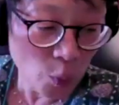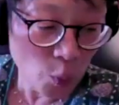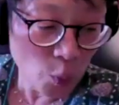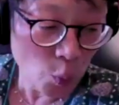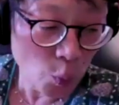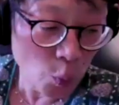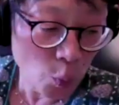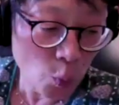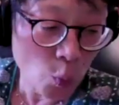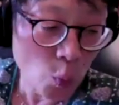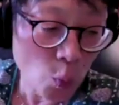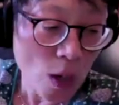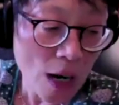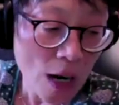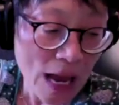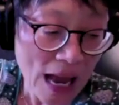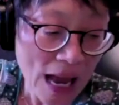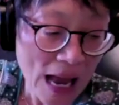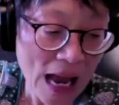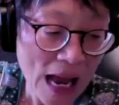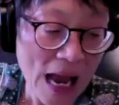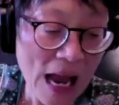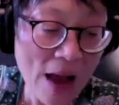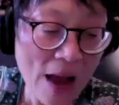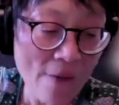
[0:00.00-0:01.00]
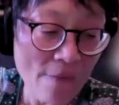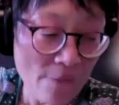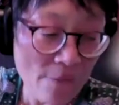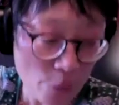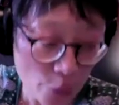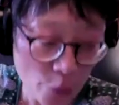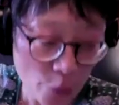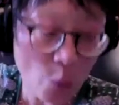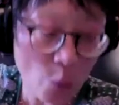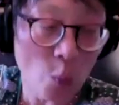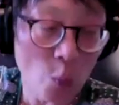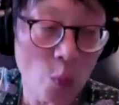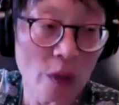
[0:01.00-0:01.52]
who have
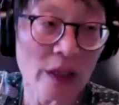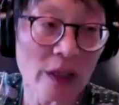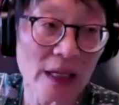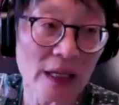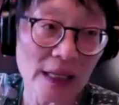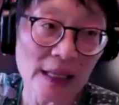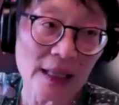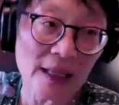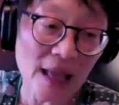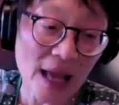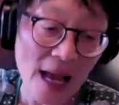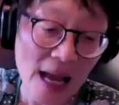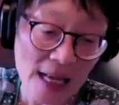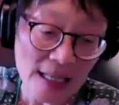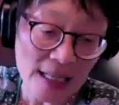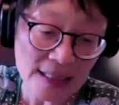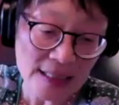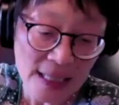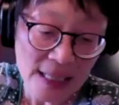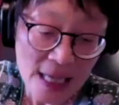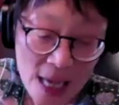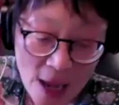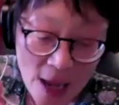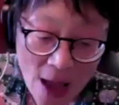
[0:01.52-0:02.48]
the working class.